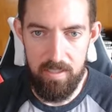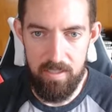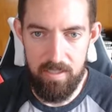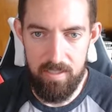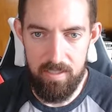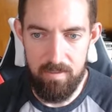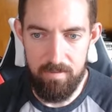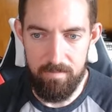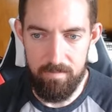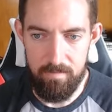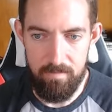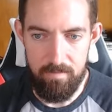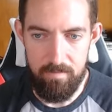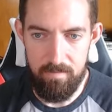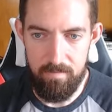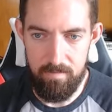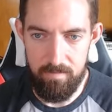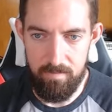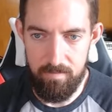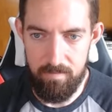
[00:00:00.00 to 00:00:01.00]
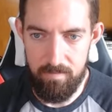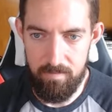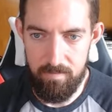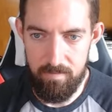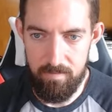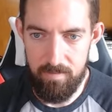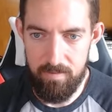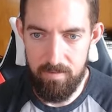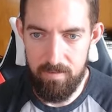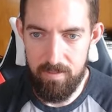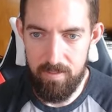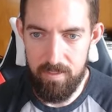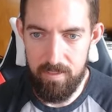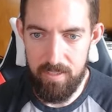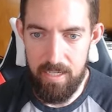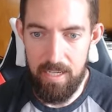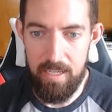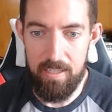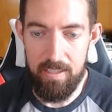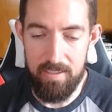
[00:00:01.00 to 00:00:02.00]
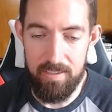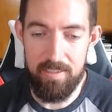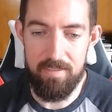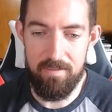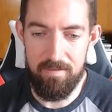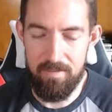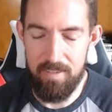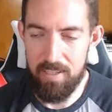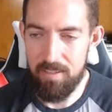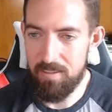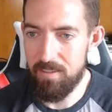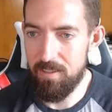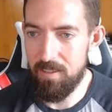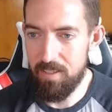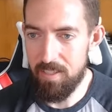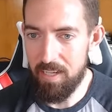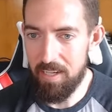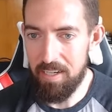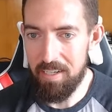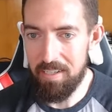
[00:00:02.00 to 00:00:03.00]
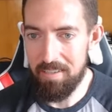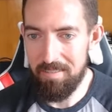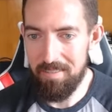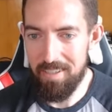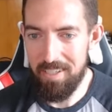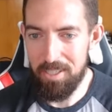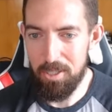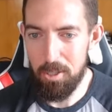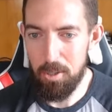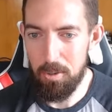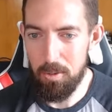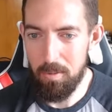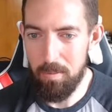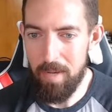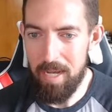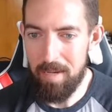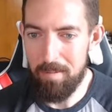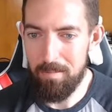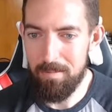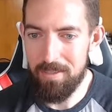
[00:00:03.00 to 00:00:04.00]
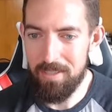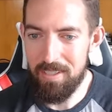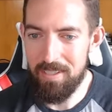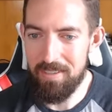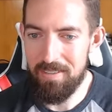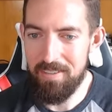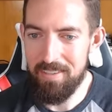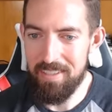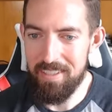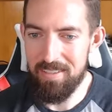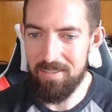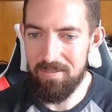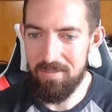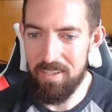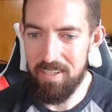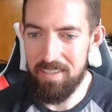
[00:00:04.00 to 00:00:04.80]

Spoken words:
Yeah, this does look like a Google map, so that's fun.